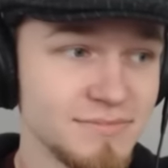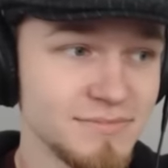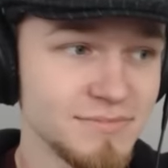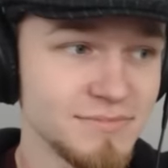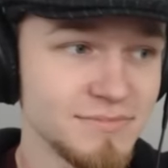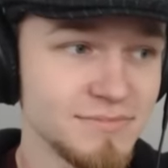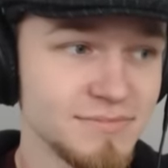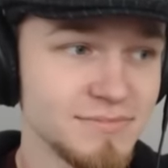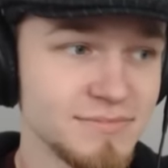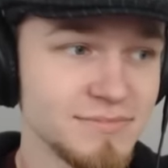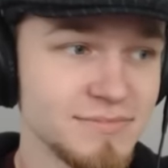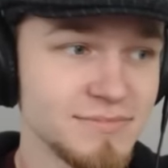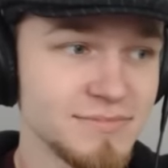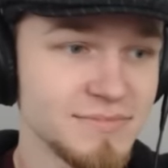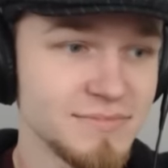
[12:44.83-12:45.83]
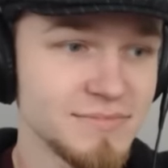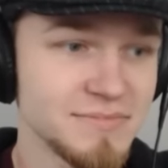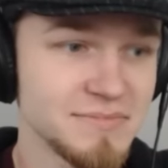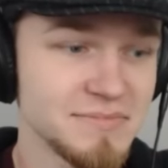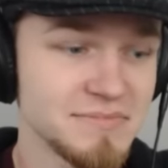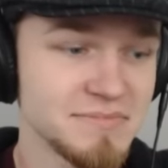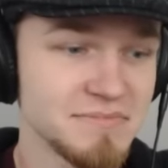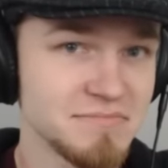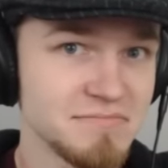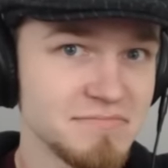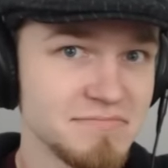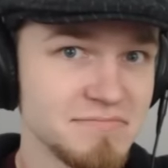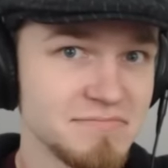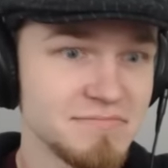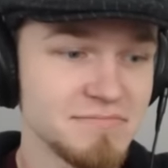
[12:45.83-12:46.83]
(silent)